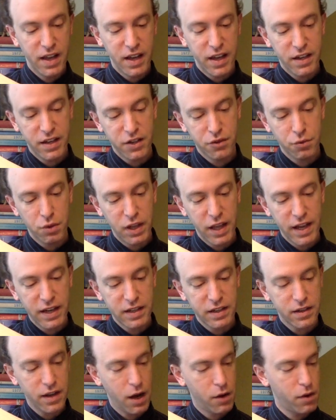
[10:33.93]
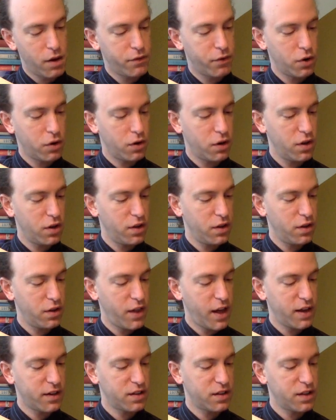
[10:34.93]
It is related, however,
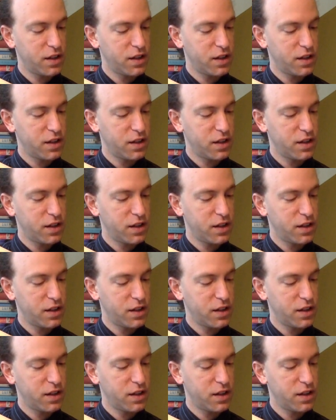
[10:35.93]
that